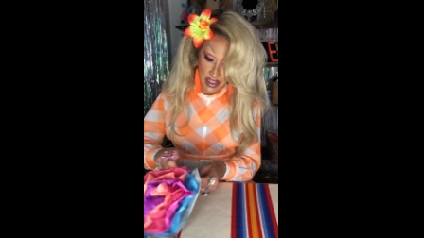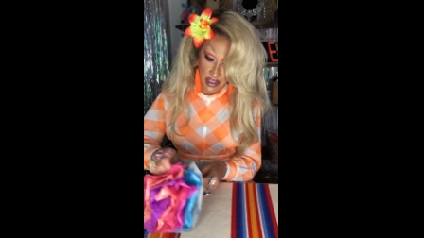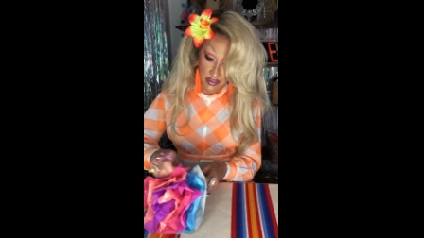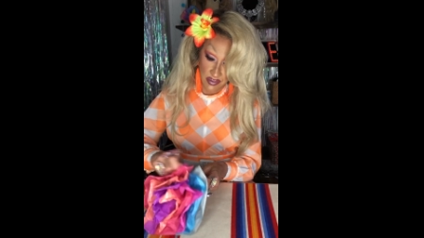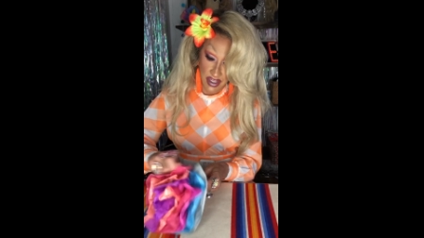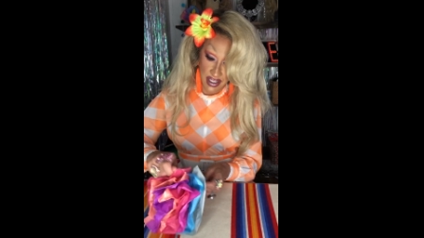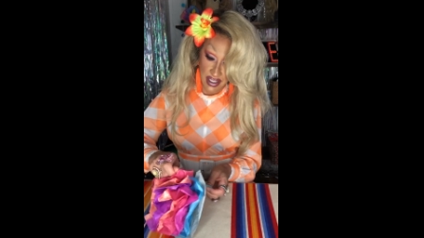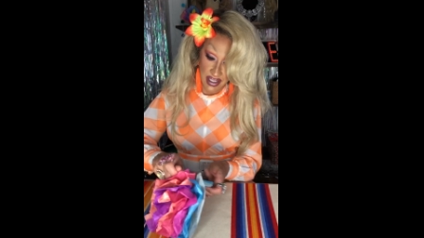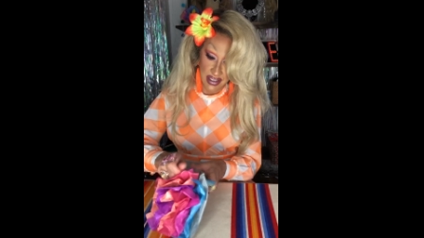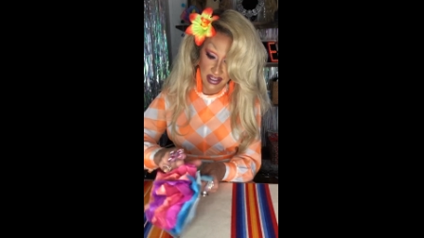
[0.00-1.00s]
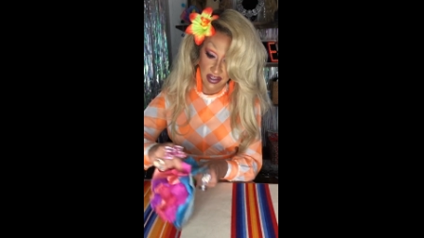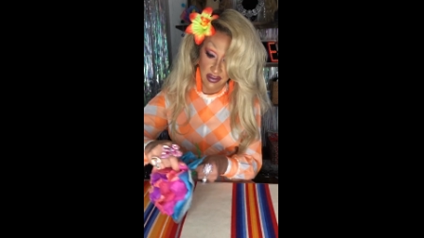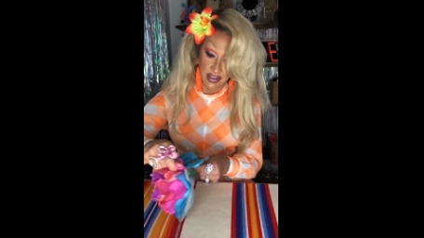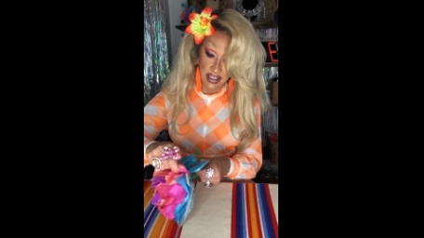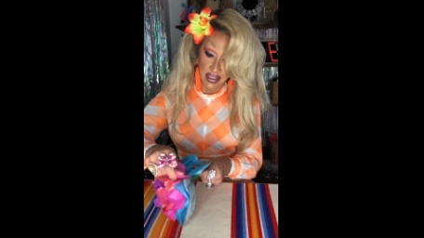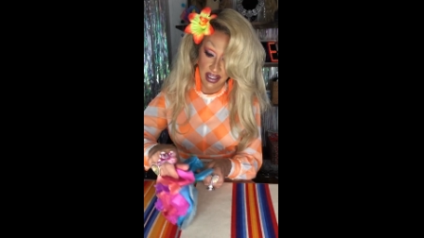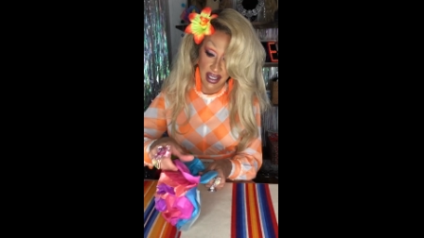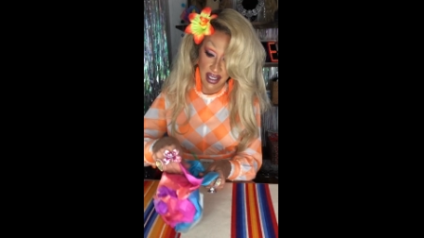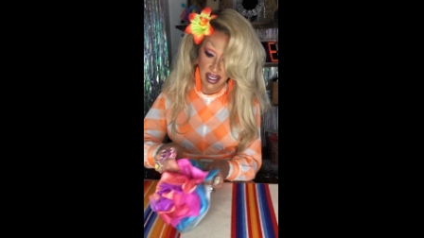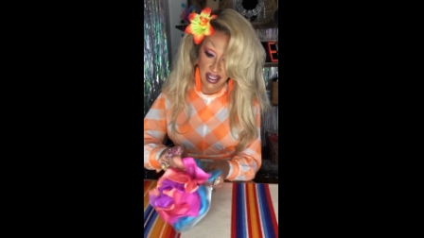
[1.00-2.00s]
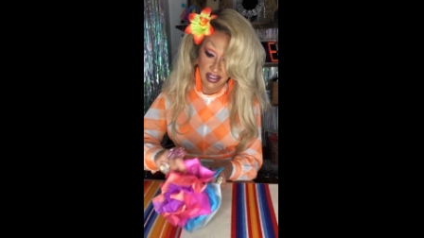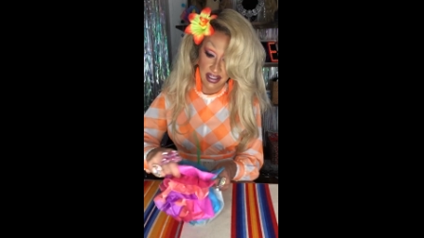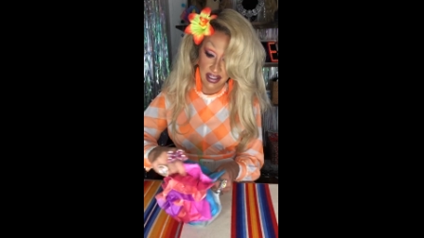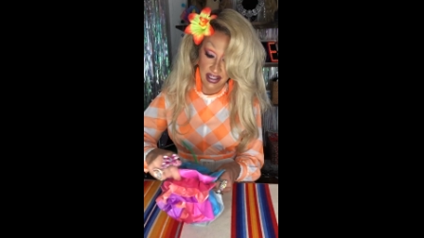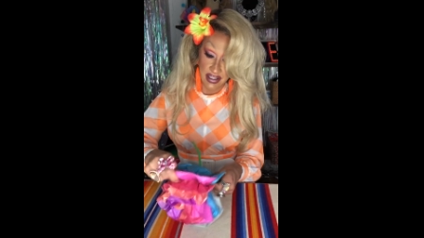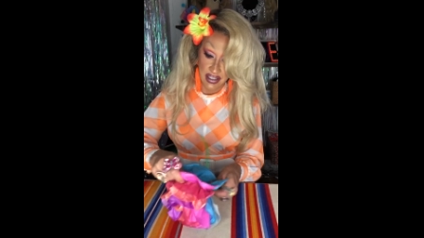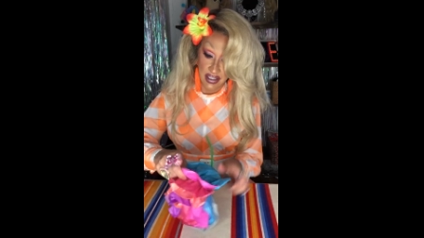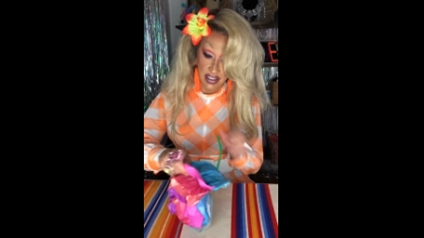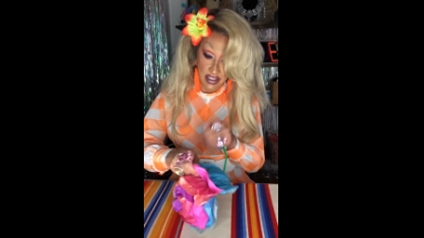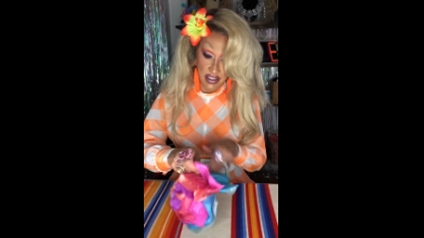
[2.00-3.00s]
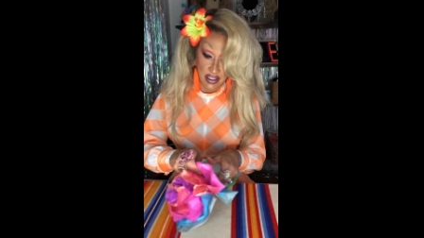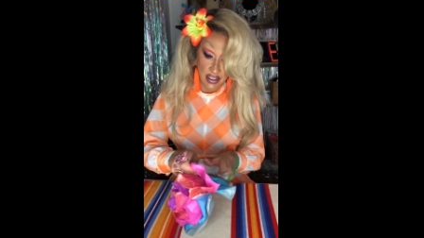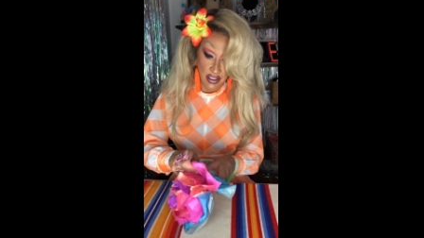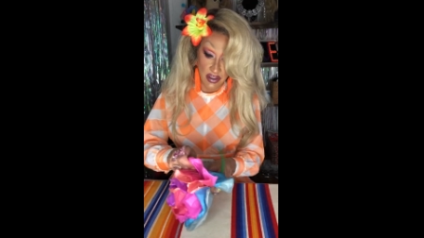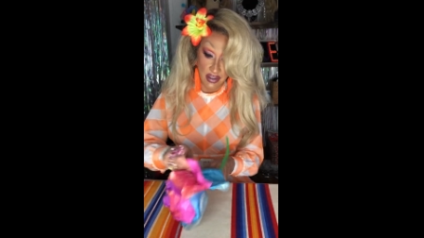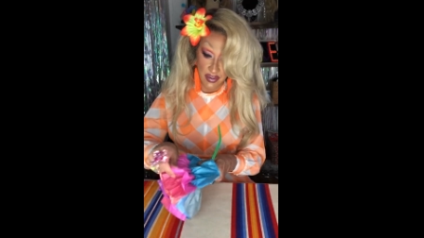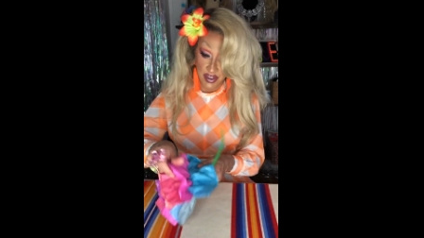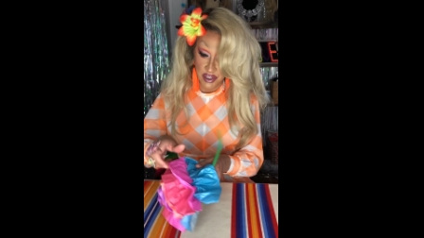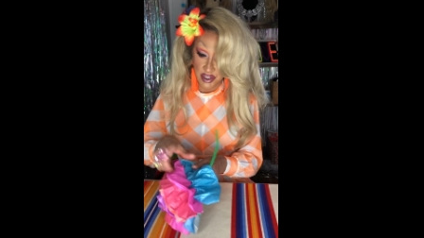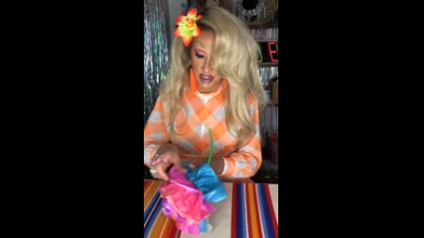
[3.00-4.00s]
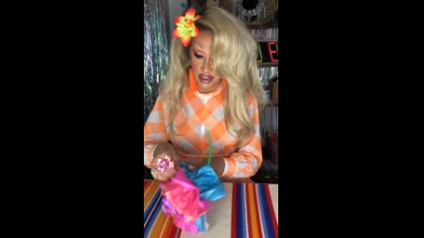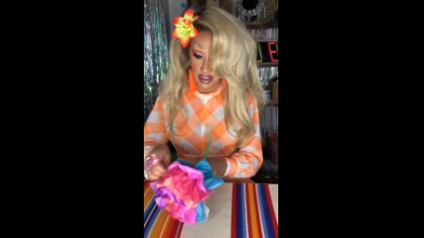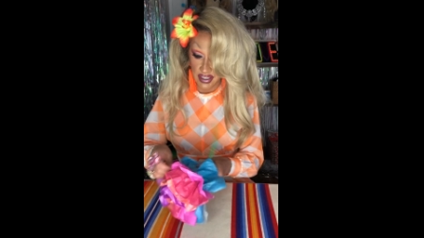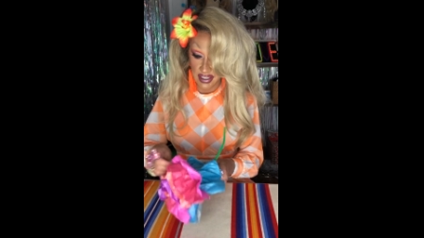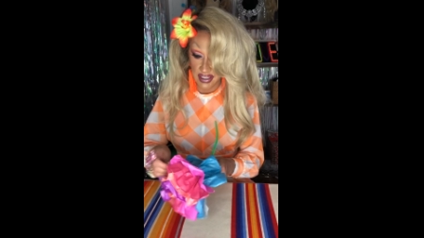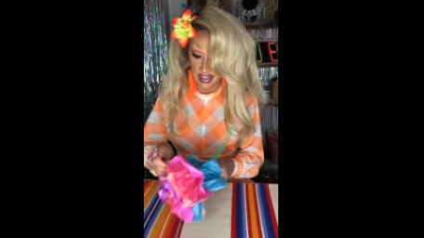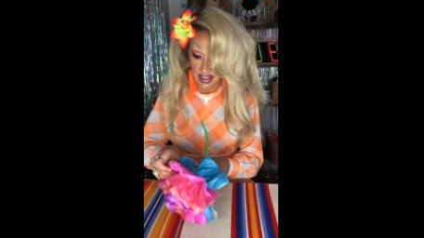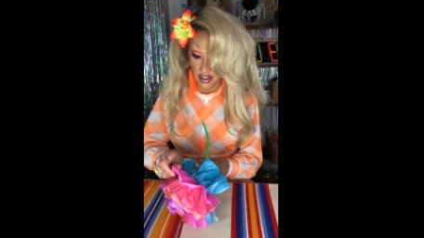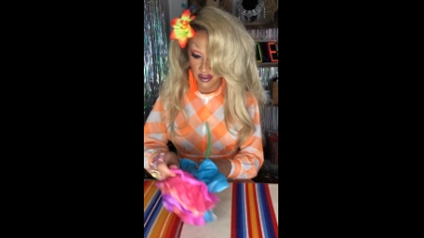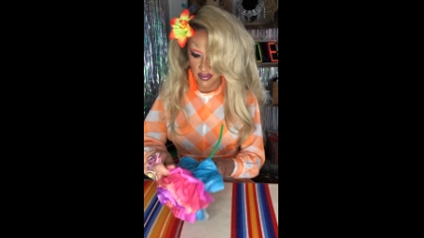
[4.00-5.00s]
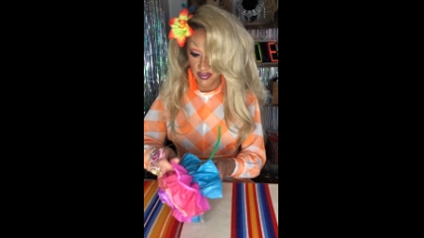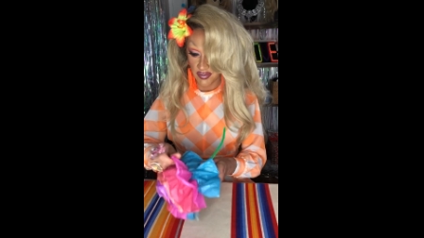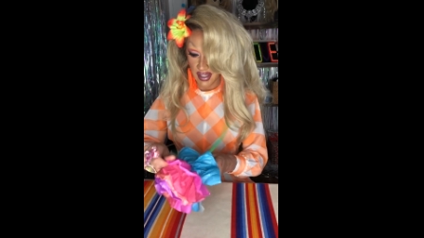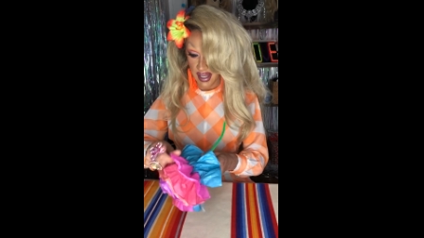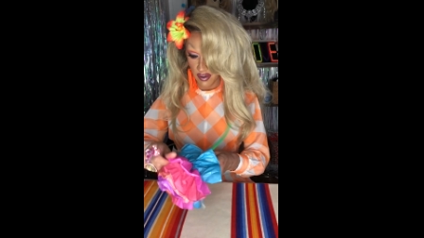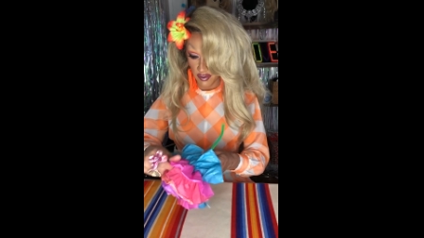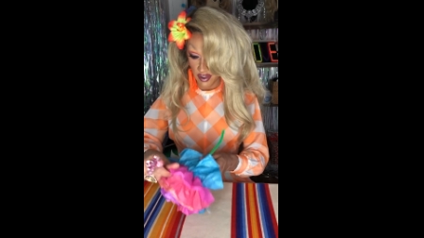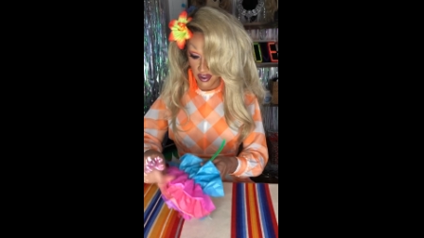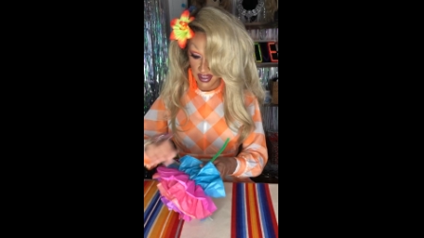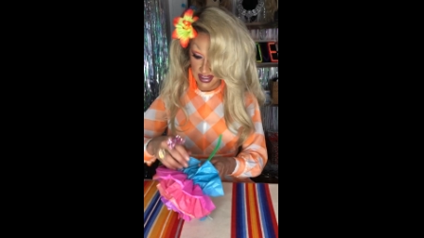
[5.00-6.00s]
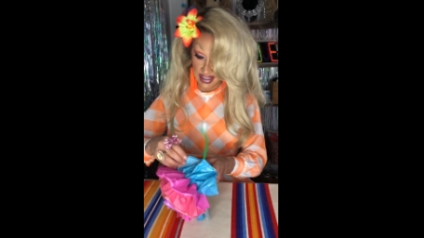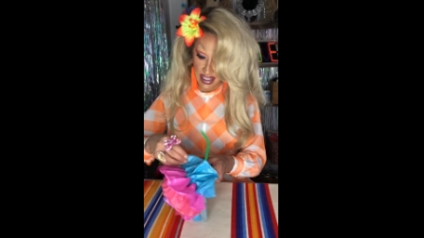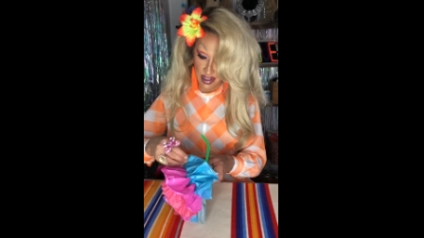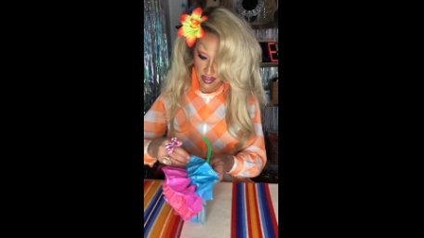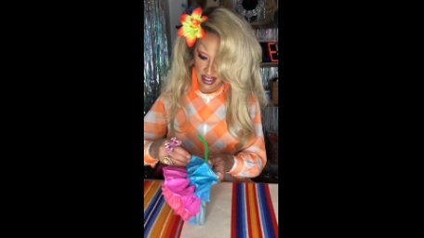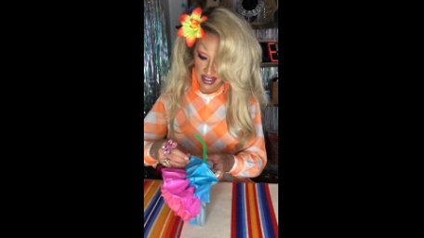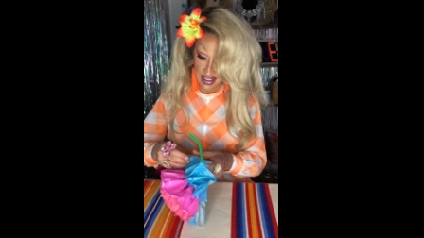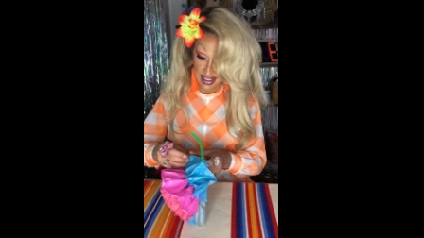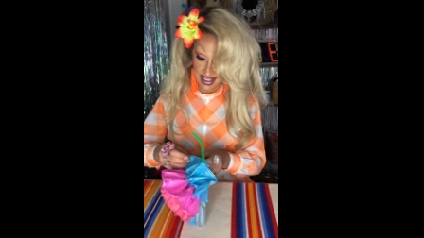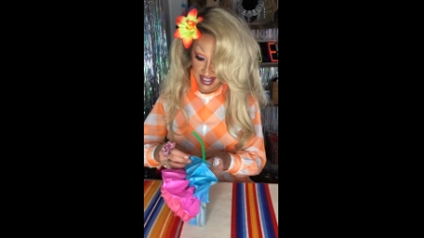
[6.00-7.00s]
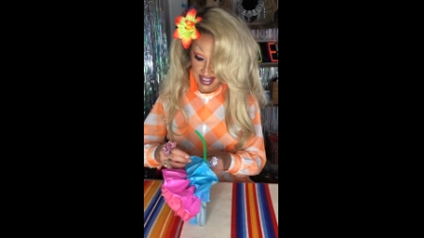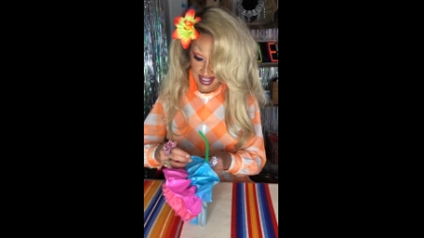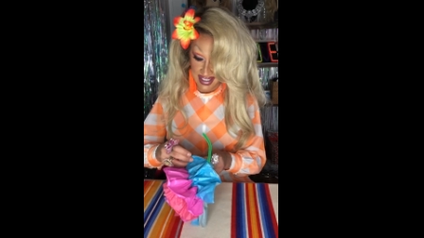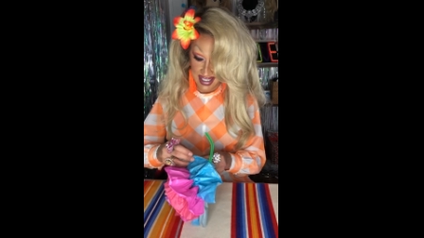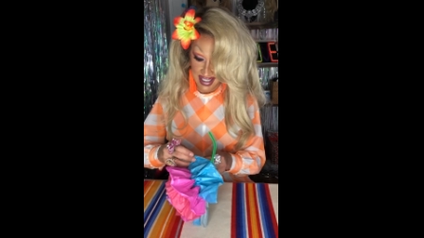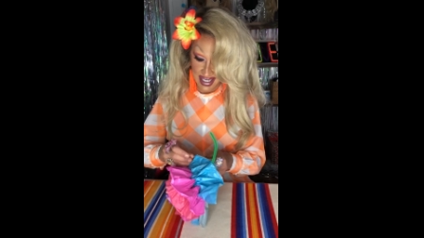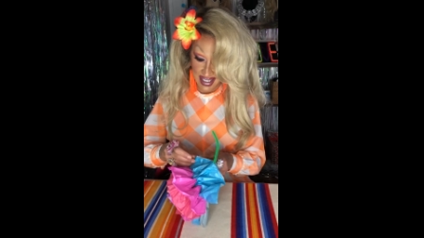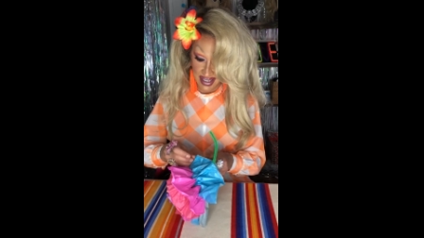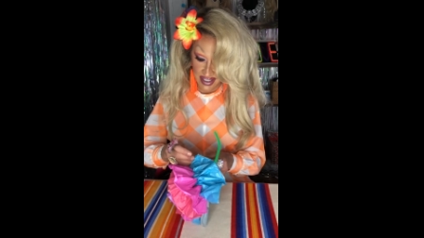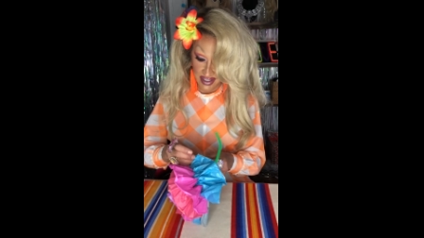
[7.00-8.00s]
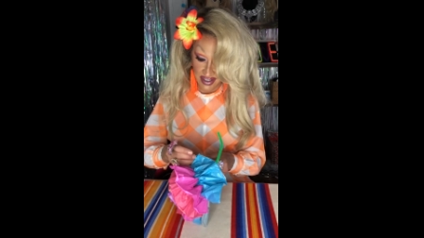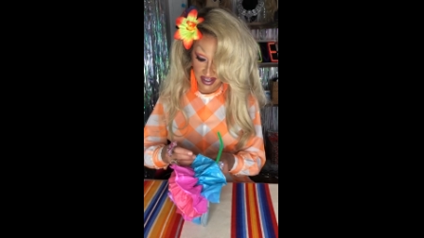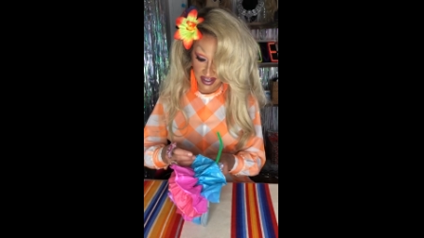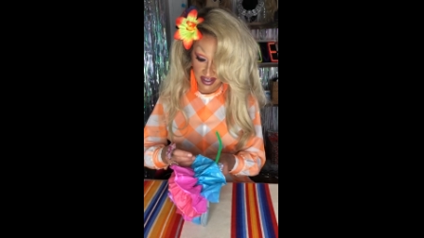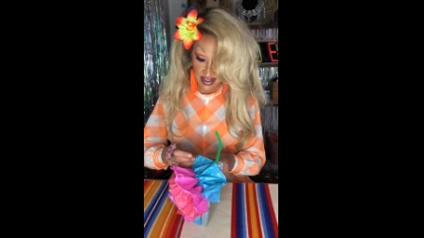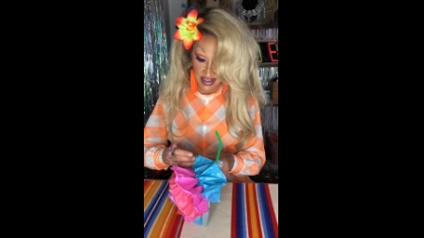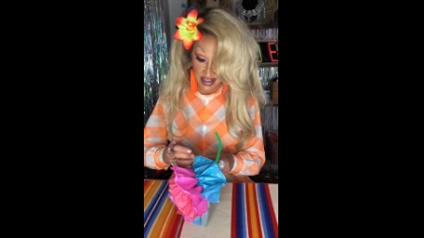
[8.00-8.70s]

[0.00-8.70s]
All right, so look at that. Slowly but surely, our flower is coming together.